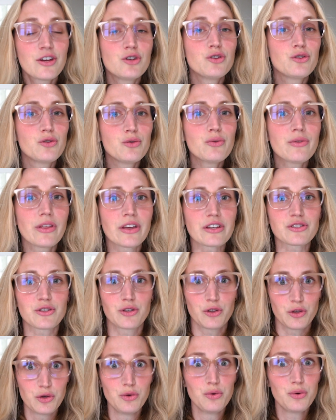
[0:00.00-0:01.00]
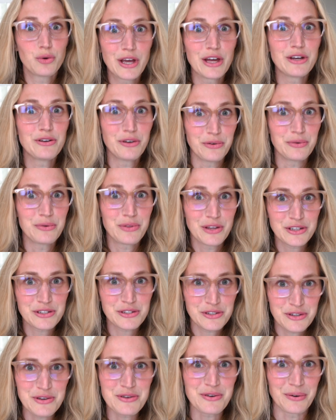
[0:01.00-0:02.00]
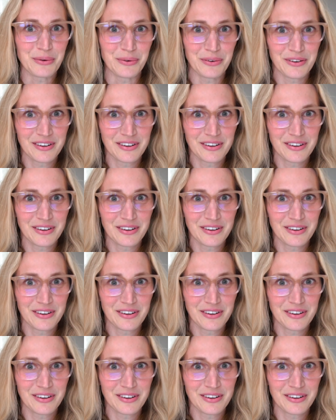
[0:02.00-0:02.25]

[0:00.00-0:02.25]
can do this. You can do this too.